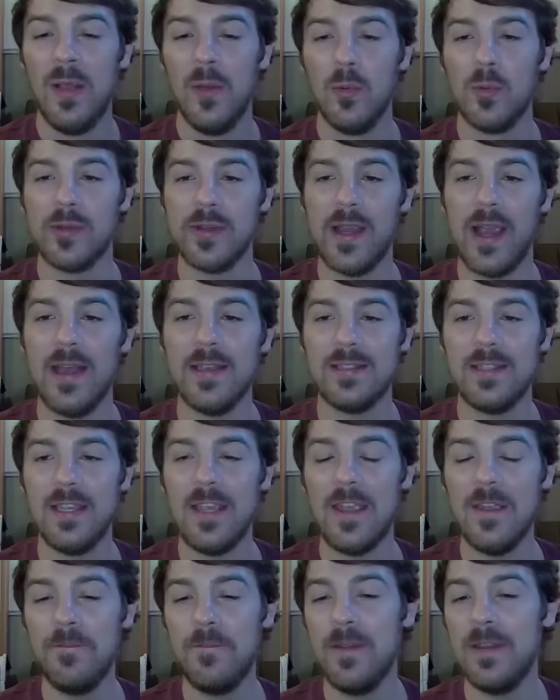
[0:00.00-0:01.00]
Whereas
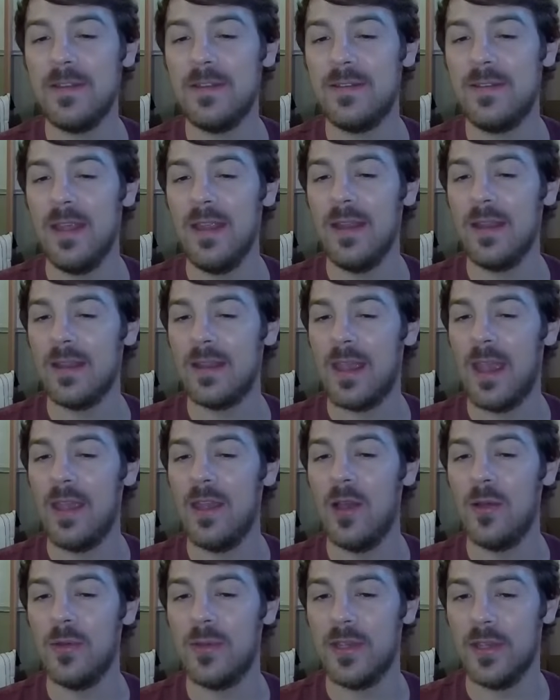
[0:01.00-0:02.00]
if it didn't
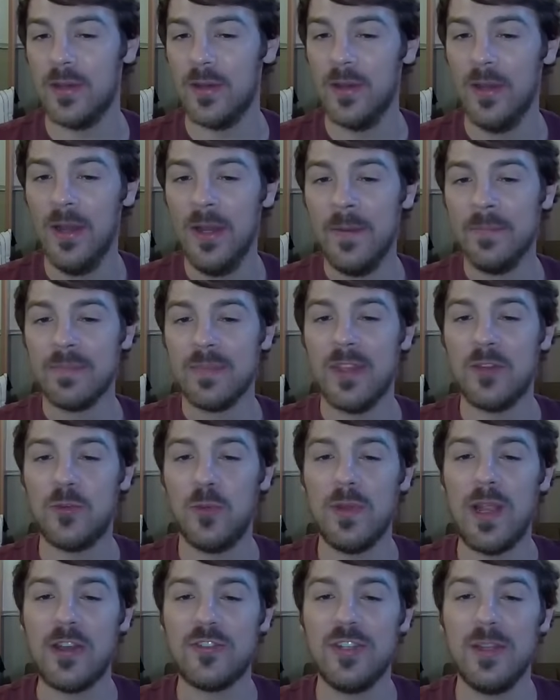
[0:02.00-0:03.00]
KO here, this
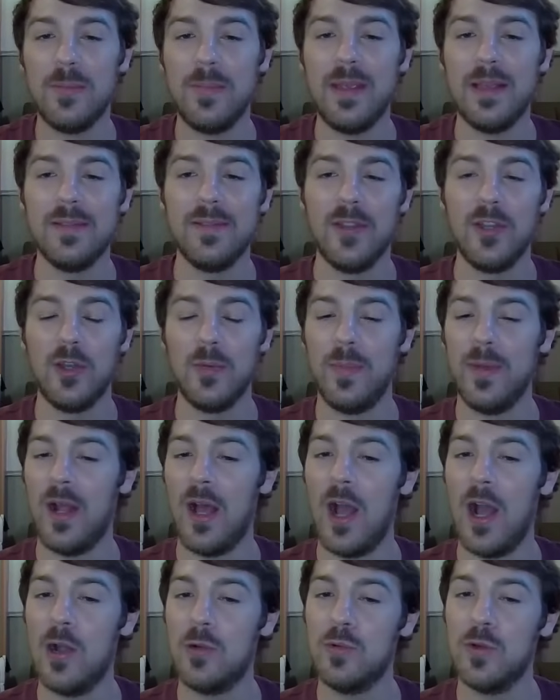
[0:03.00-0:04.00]
would actually be a little bit
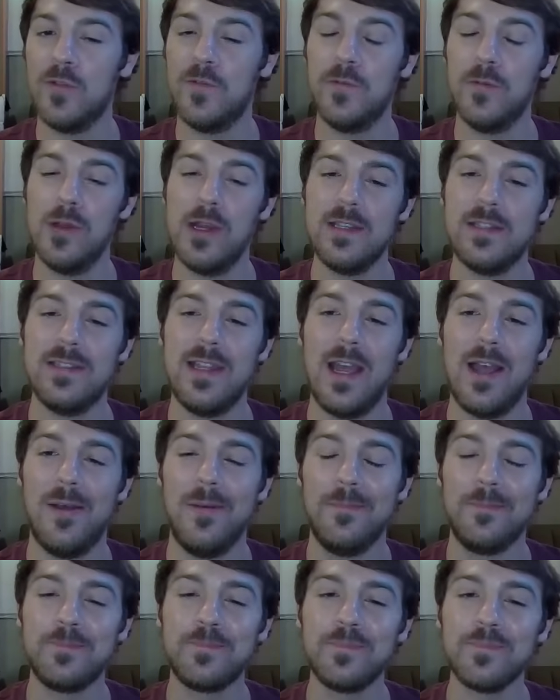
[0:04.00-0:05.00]
awkward for us. Now,